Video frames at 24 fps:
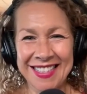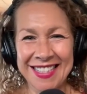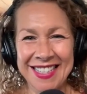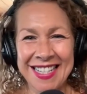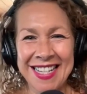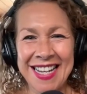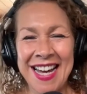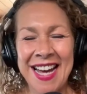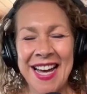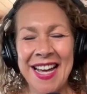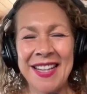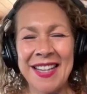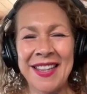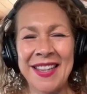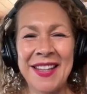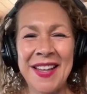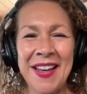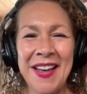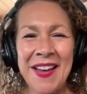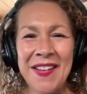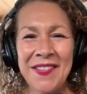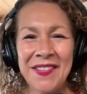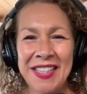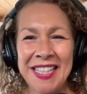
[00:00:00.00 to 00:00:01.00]
I
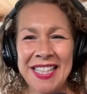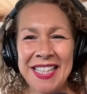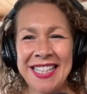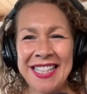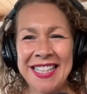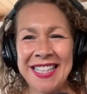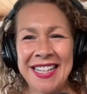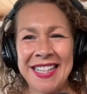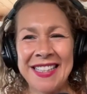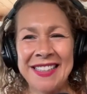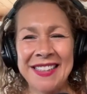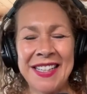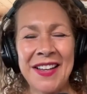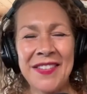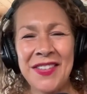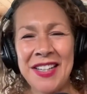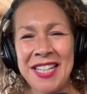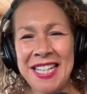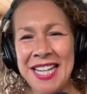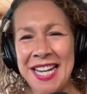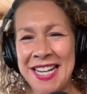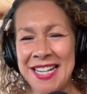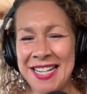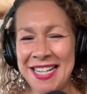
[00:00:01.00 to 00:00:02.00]
love it. I love it.
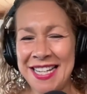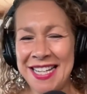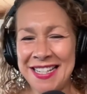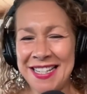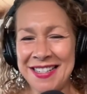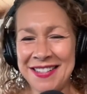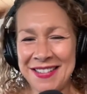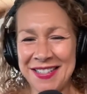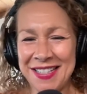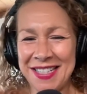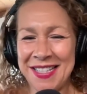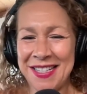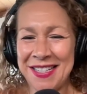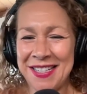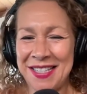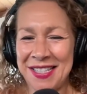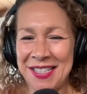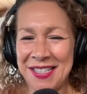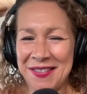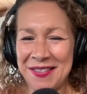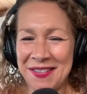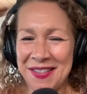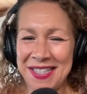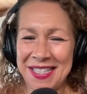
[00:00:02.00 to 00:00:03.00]
And here's the
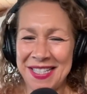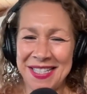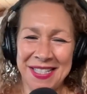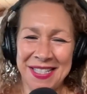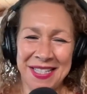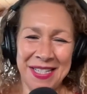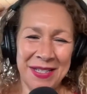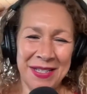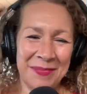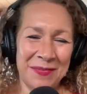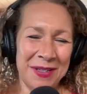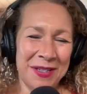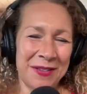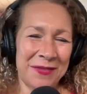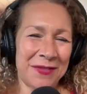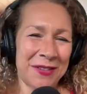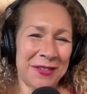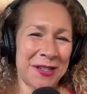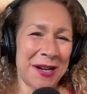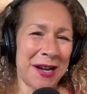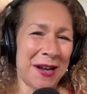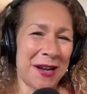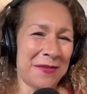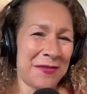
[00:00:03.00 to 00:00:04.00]
juicy tidbit for
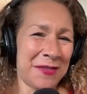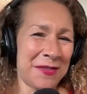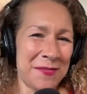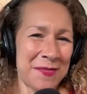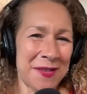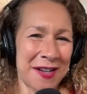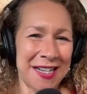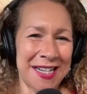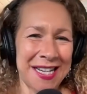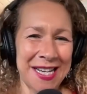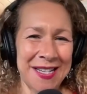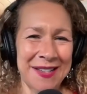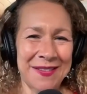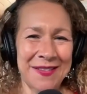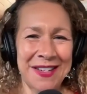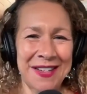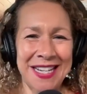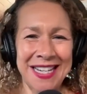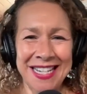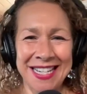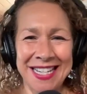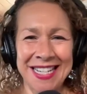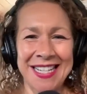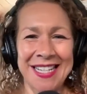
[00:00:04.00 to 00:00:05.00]
everybody.
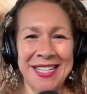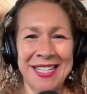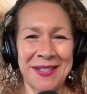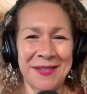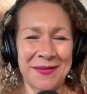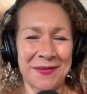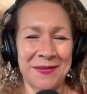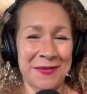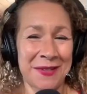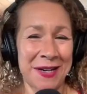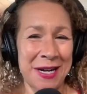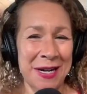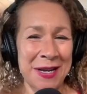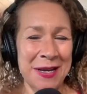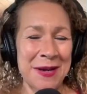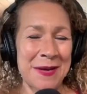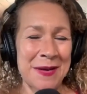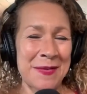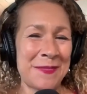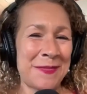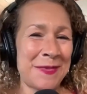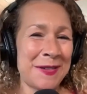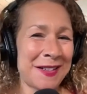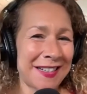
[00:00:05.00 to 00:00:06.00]
Eugenia is writing a
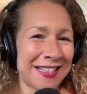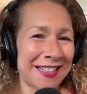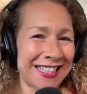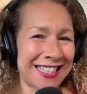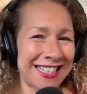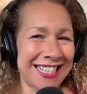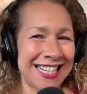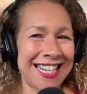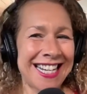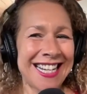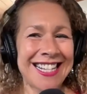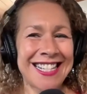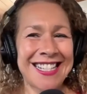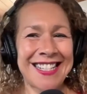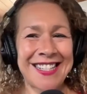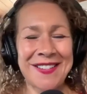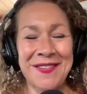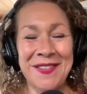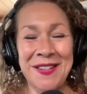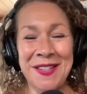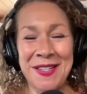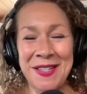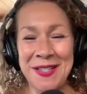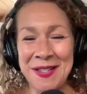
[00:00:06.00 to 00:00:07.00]
book. So
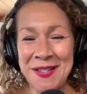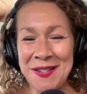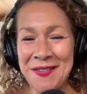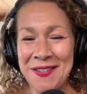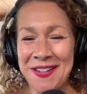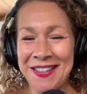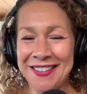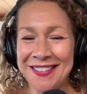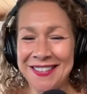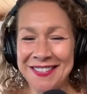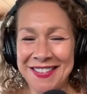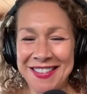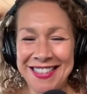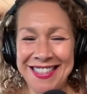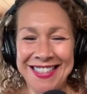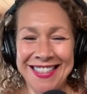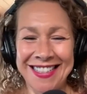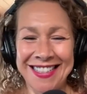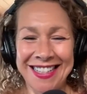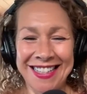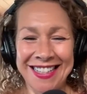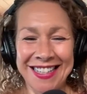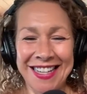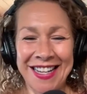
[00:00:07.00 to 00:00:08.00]
you are going to
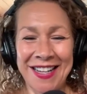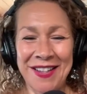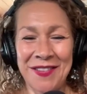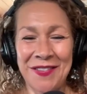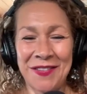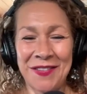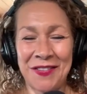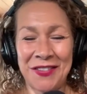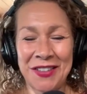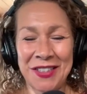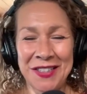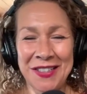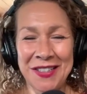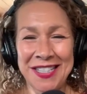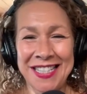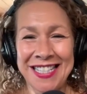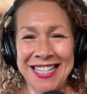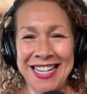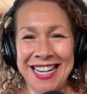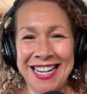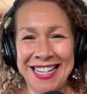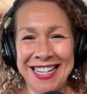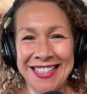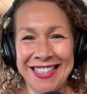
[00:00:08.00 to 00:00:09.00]
get a
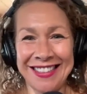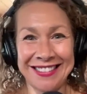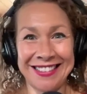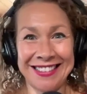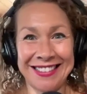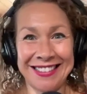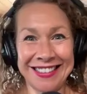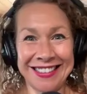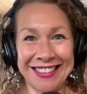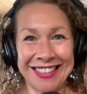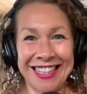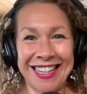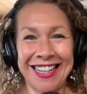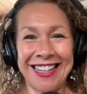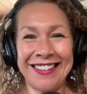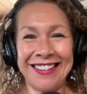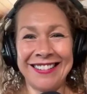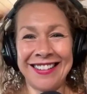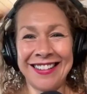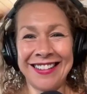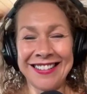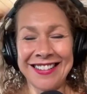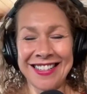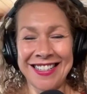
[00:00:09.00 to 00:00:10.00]
firsthand look at
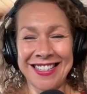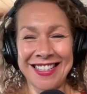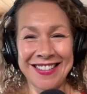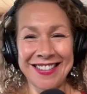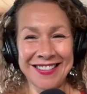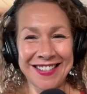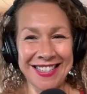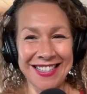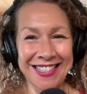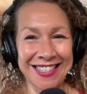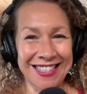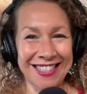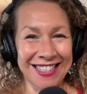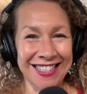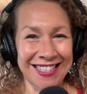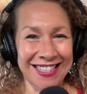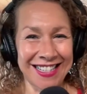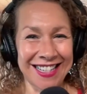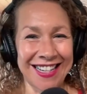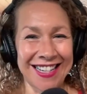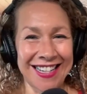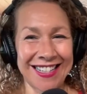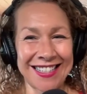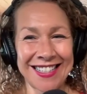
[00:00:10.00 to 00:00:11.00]
all the juicy
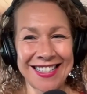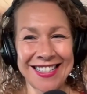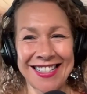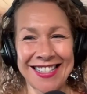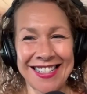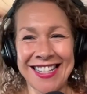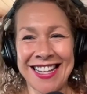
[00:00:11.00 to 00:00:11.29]
details